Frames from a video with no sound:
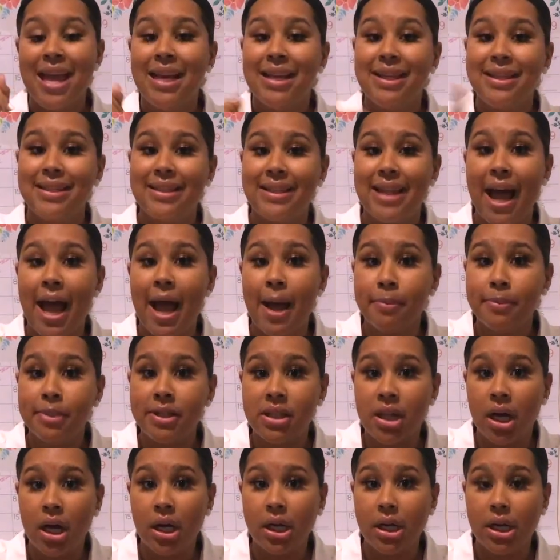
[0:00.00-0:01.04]

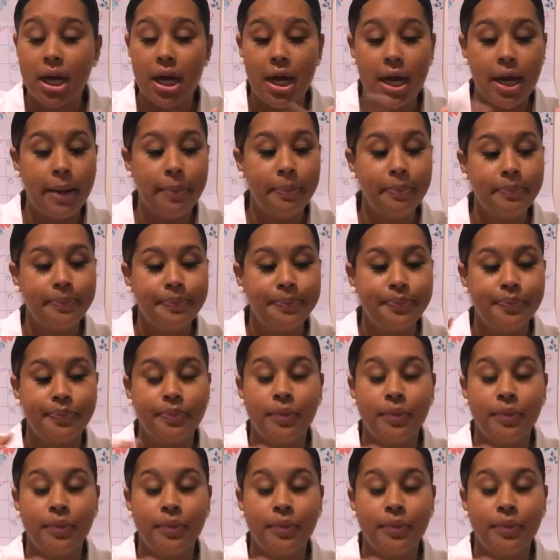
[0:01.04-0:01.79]
Stamps.com,